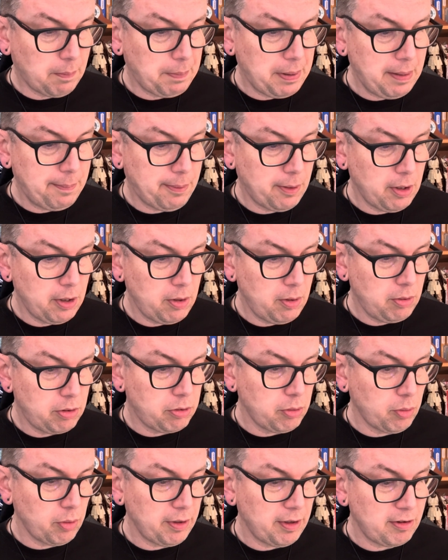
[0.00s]
People who
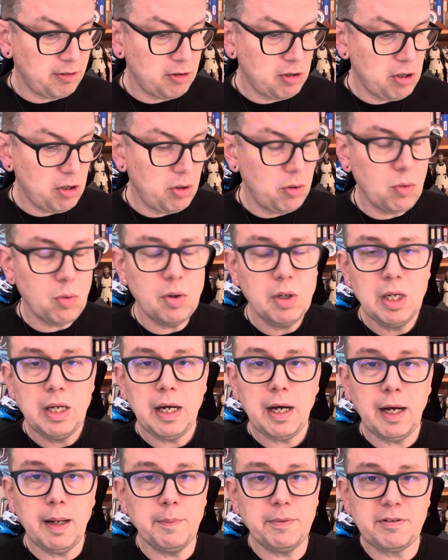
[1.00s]
thought this new
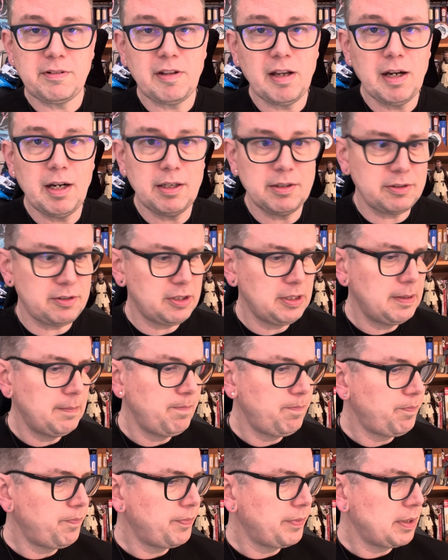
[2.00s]
upstart
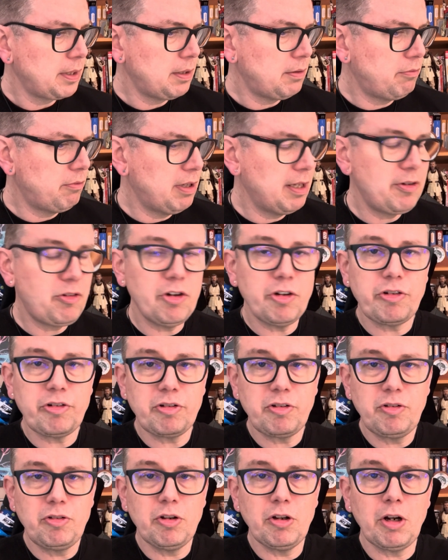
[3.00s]

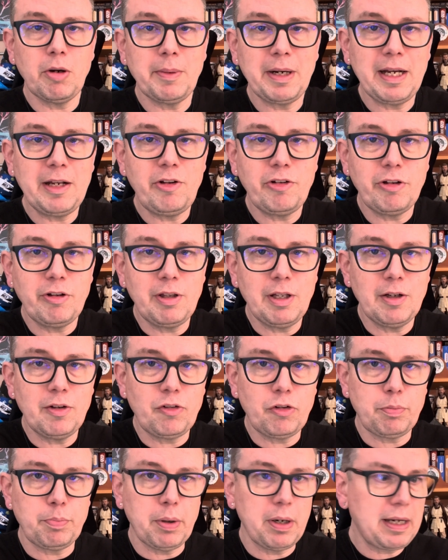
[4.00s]
religious denomination that had
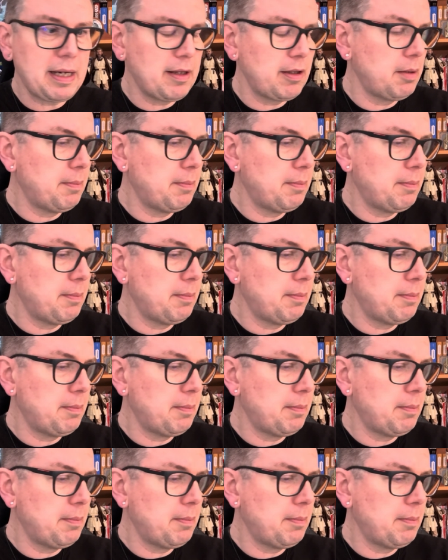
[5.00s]
sprung out, the